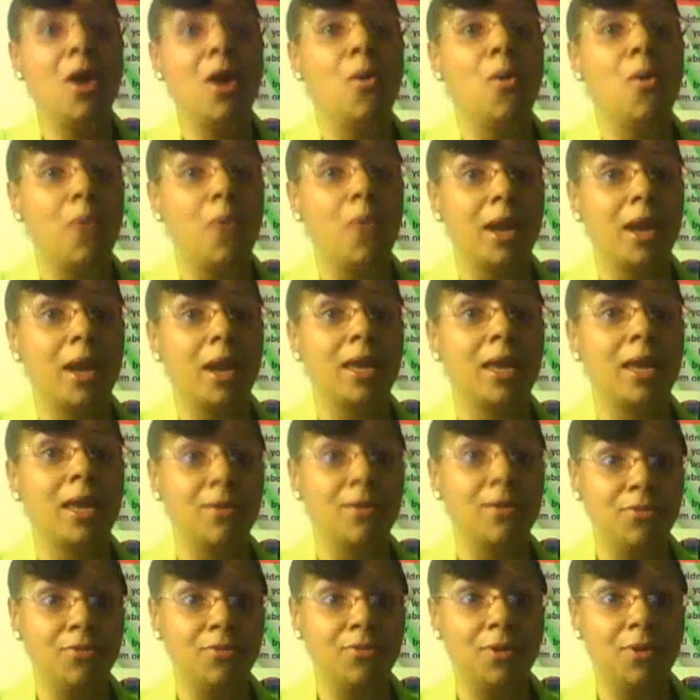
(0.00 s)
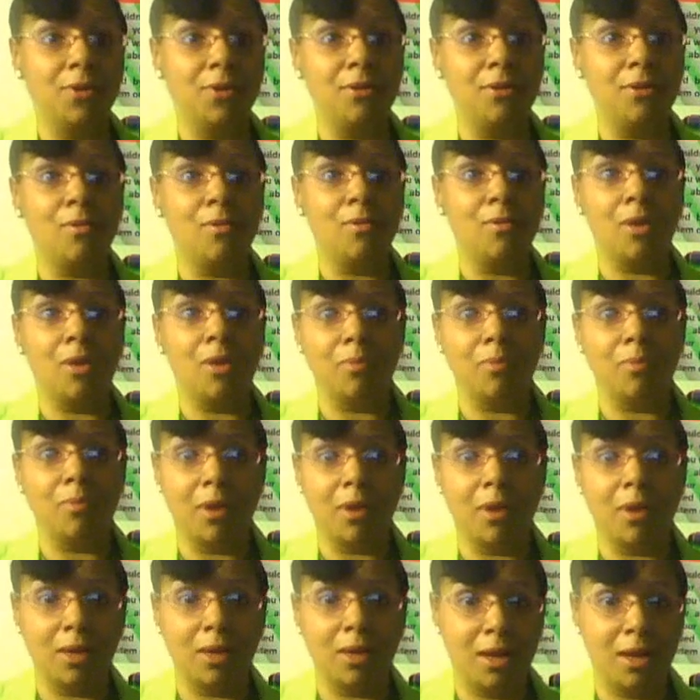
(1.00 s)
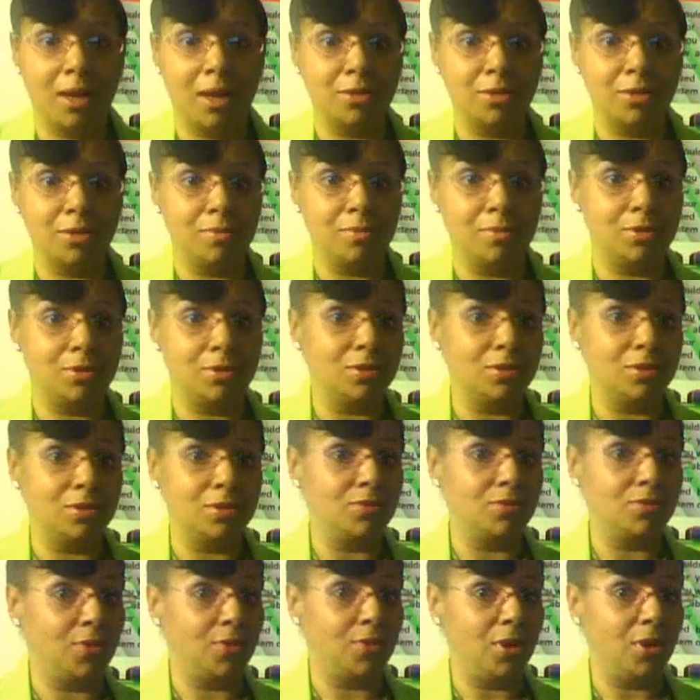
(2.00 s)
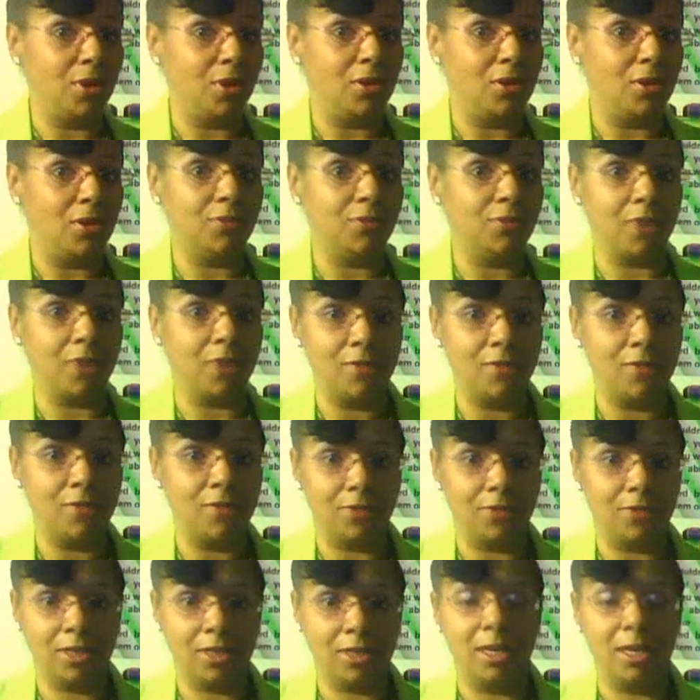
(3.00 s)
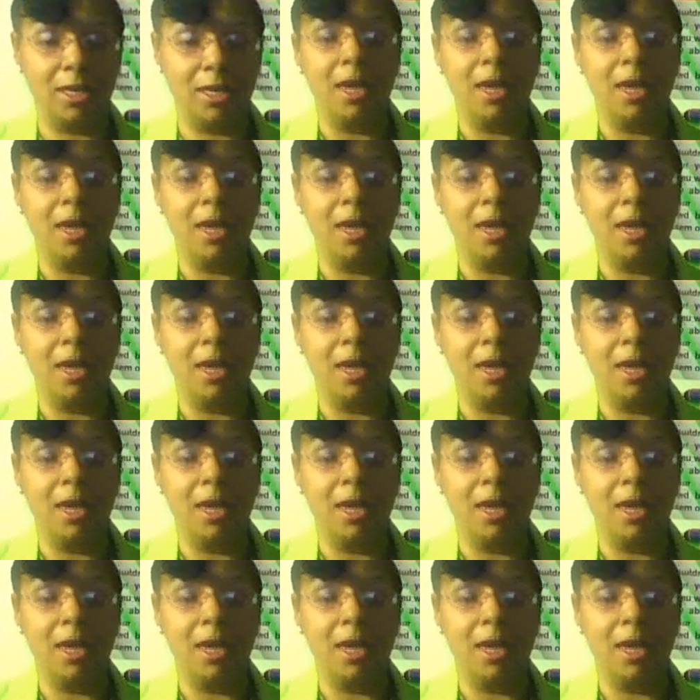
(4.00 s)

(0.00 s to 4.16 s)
where inferior work product contributions fall off rightfully